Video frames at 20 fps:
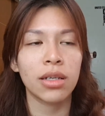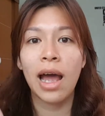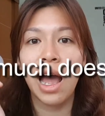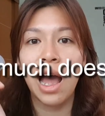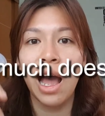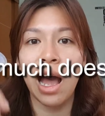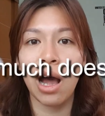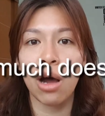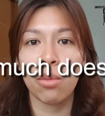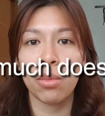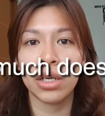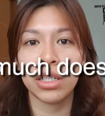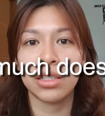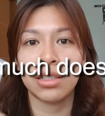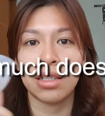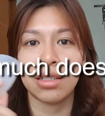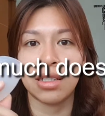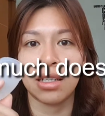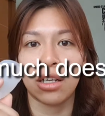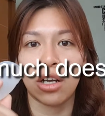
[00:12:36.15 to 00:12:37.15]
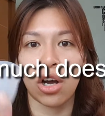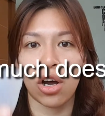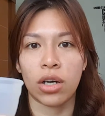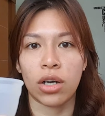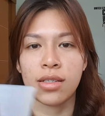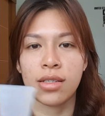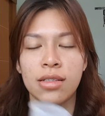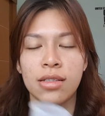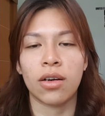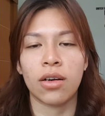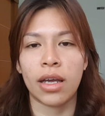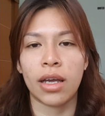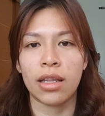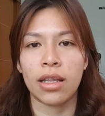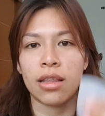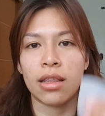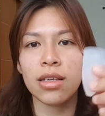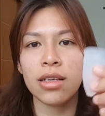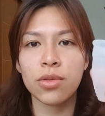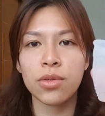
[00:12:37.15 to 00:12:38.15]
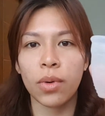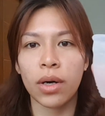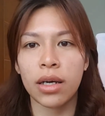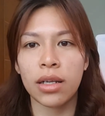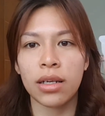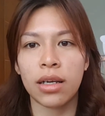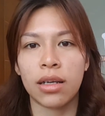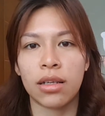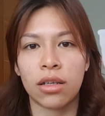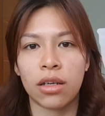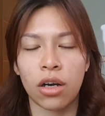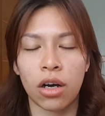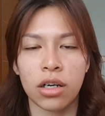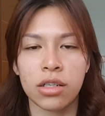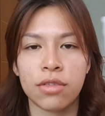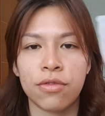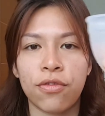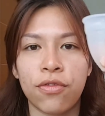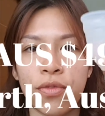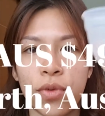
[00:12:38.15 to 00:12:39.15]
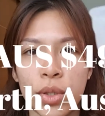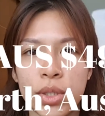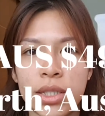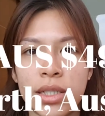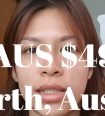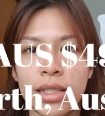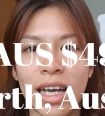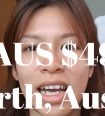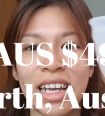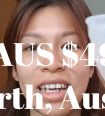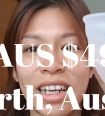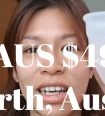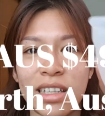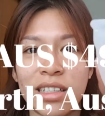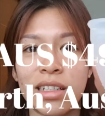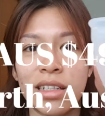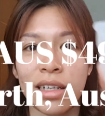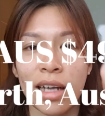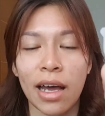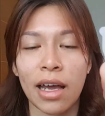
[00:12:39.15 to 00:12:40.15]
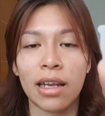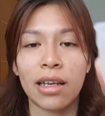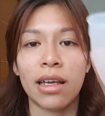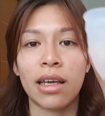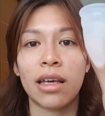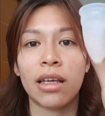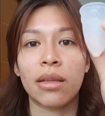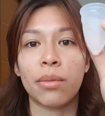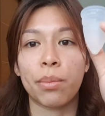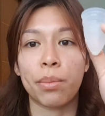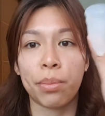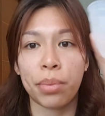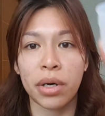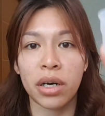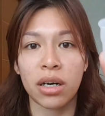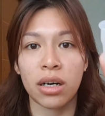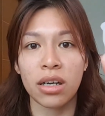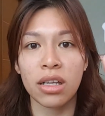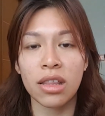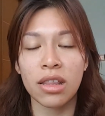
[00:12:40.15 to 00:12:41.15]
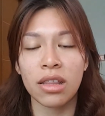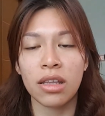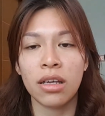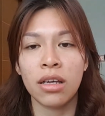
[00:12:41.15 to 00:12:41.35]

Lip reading: How much does it cost? Okay, this one, it costs $49.99 in Perth.